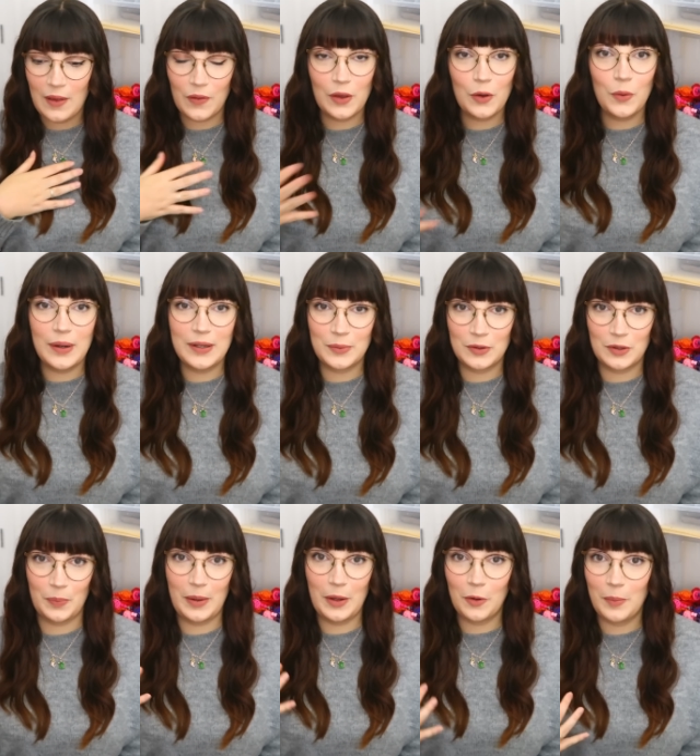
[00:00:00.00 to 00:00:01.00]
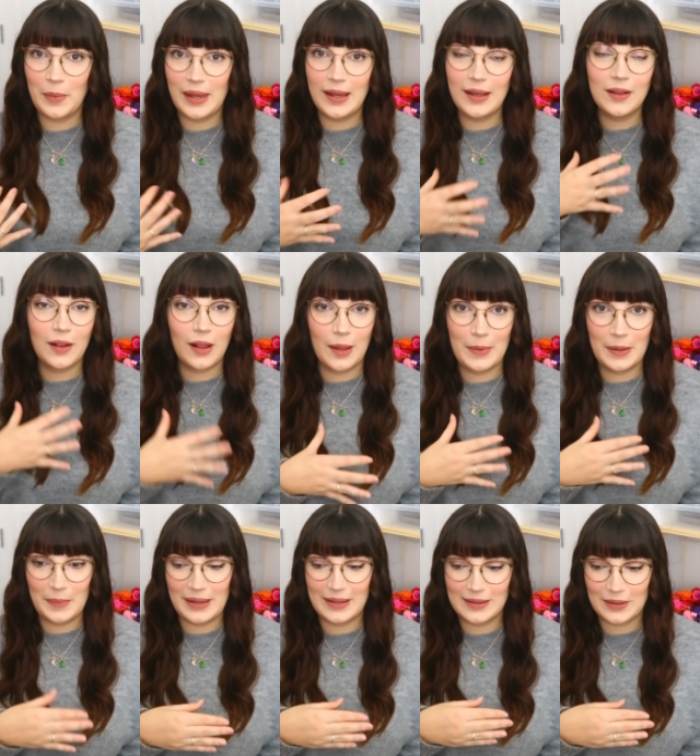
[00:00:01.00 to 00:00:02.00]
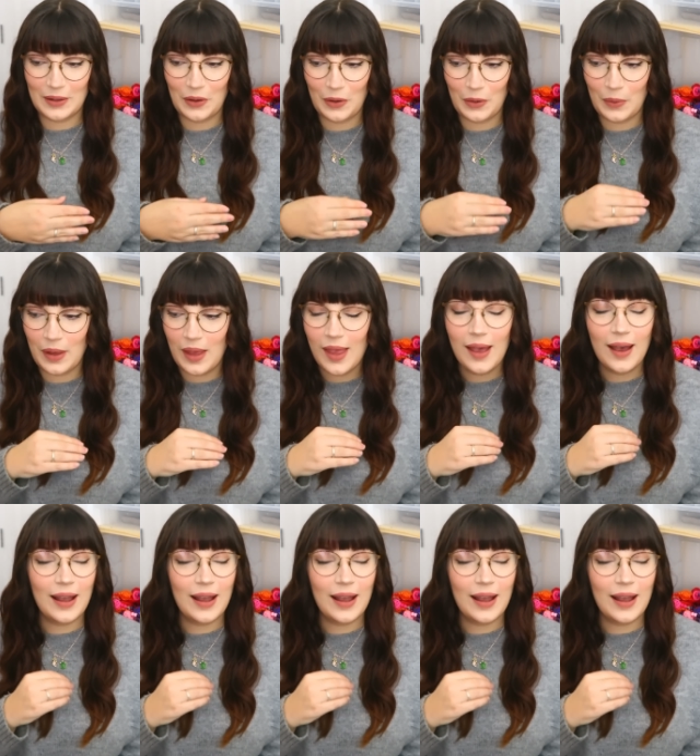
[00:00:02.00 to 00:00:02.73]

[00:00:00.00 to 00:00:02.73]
They always want to be on me, climbing me, so